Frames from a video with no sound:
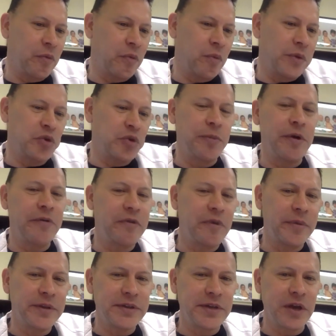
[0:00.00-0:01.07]
when you
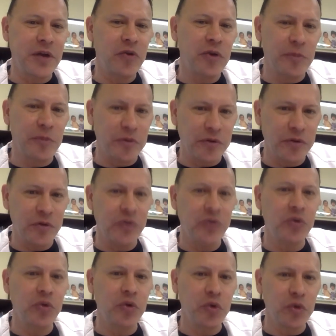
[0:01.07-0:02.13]
perform this kind of the procedure,
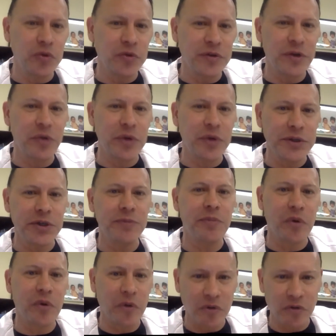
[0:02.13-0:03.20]
you use the rigid
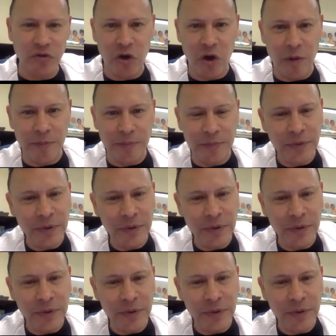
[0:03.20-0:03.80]
bronchoscope.